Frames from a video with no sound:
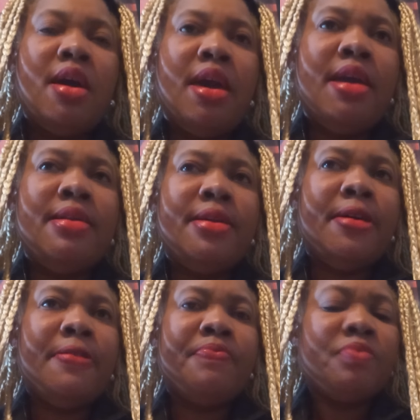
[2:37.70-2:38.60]
And
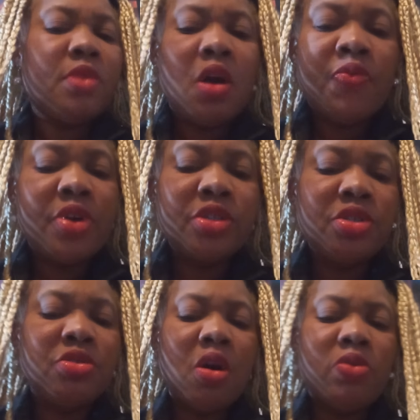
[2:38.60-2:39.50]
of course,
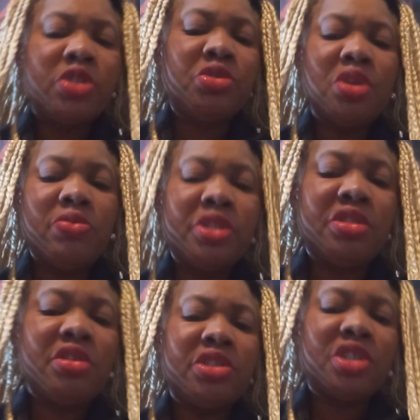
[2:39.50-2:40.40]
you could always do your
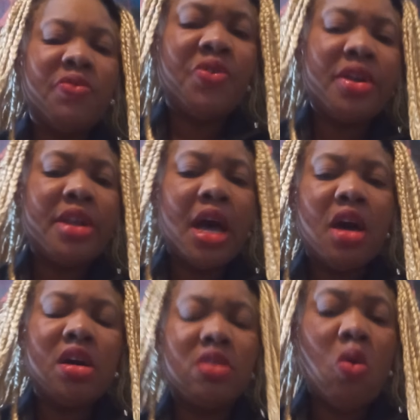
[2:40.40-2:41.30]
research and find
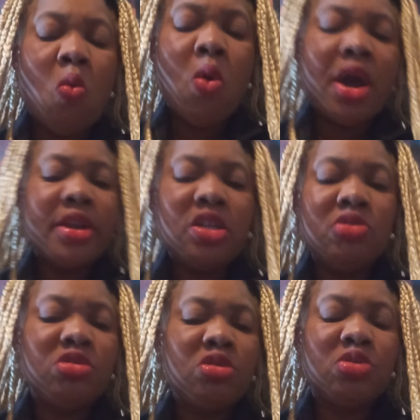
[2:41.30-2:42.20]
out why they
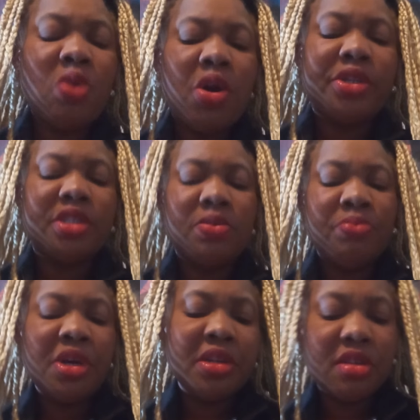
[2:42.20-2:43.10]
use those words.
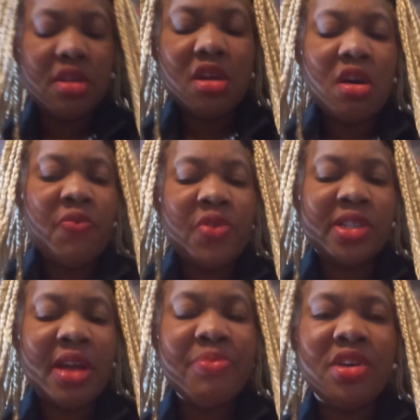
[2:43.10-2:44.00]
But of
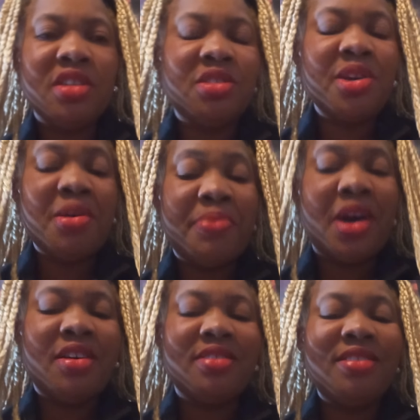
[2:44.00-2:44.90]
course, I'm here to help
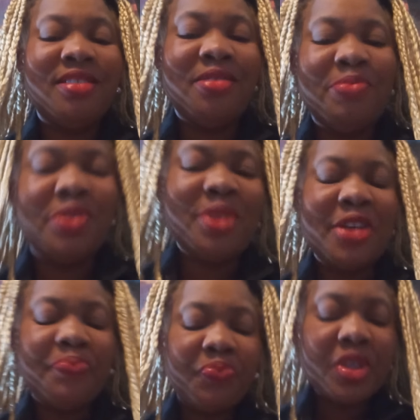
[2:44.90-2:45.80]
out a little bit,
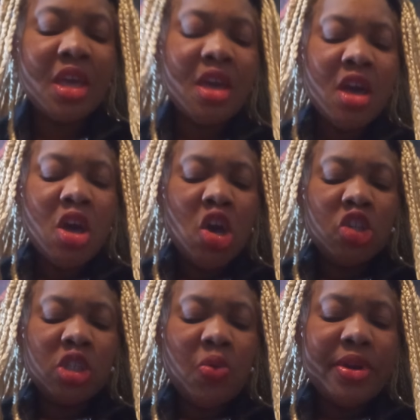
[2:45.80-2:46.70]
right?
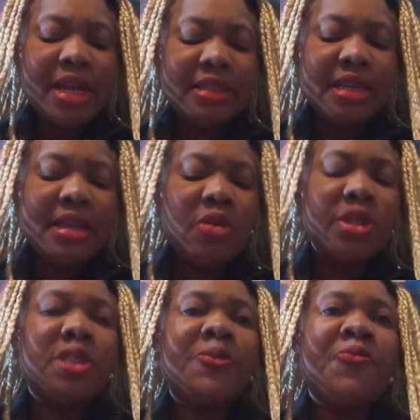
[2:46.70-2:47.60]
So when they say there
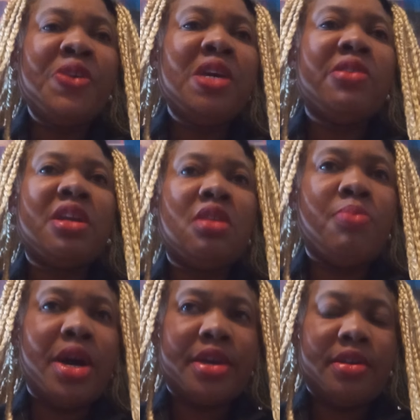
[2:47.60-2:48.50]
was fear in the
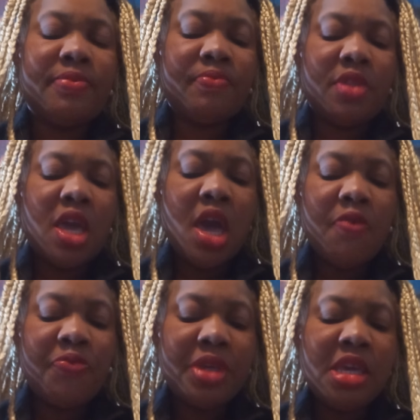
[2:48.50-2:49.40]
market,
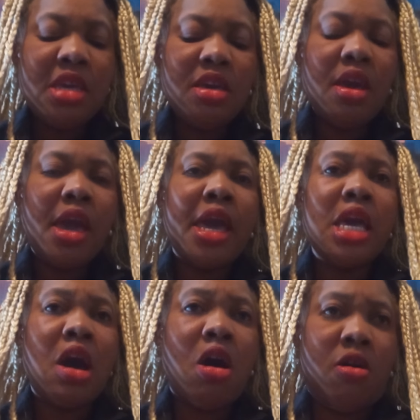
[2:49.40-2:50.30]

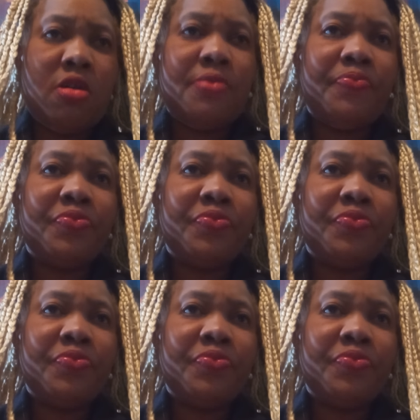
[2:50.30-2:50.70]
F-E-A-R.